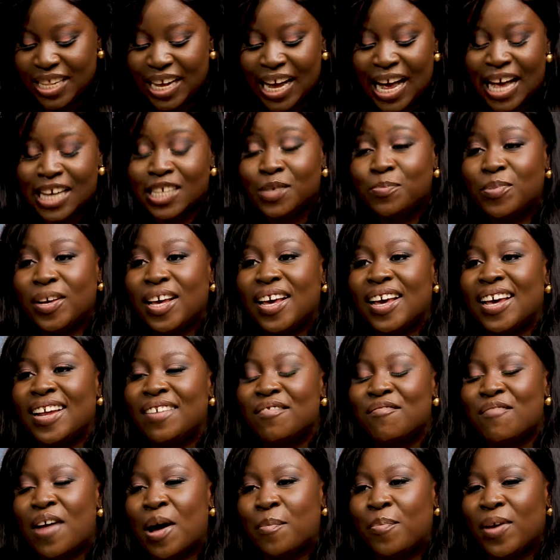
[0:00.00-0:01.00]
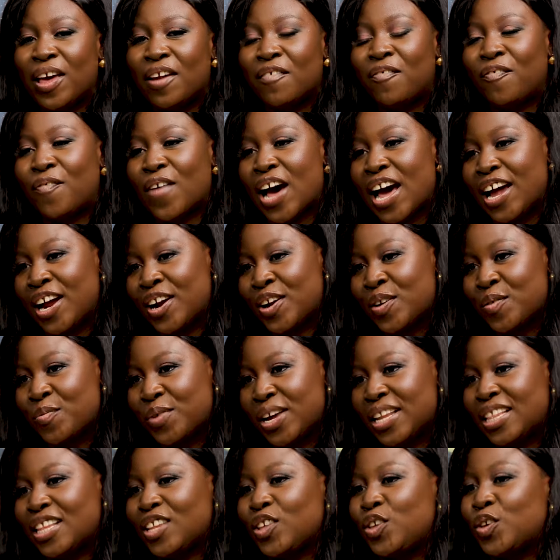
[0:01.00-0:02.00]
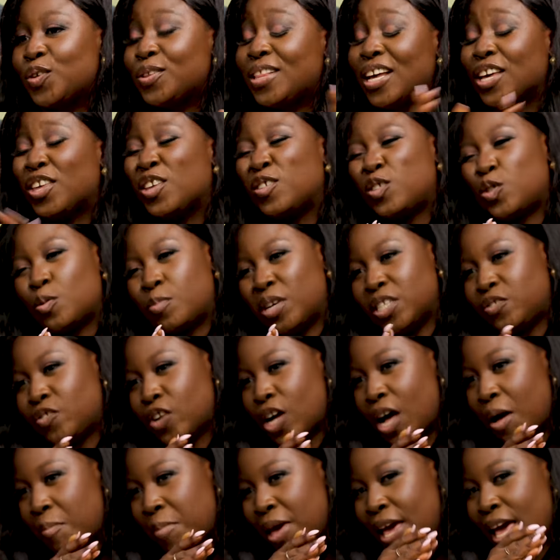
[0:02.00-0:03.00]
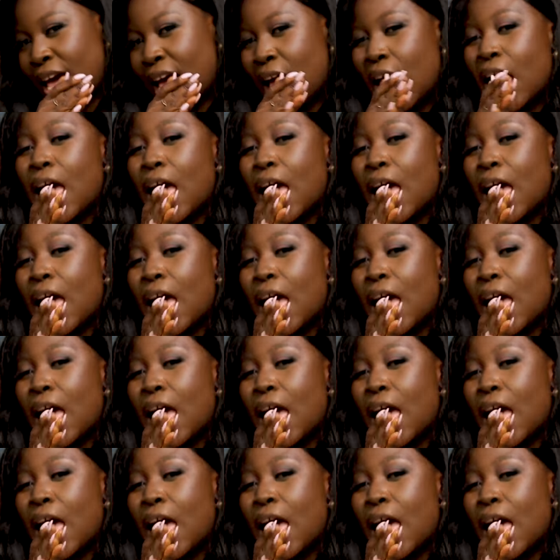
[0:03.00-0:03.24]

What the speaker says: That has been rapid fire with you. Thank you so much for coming.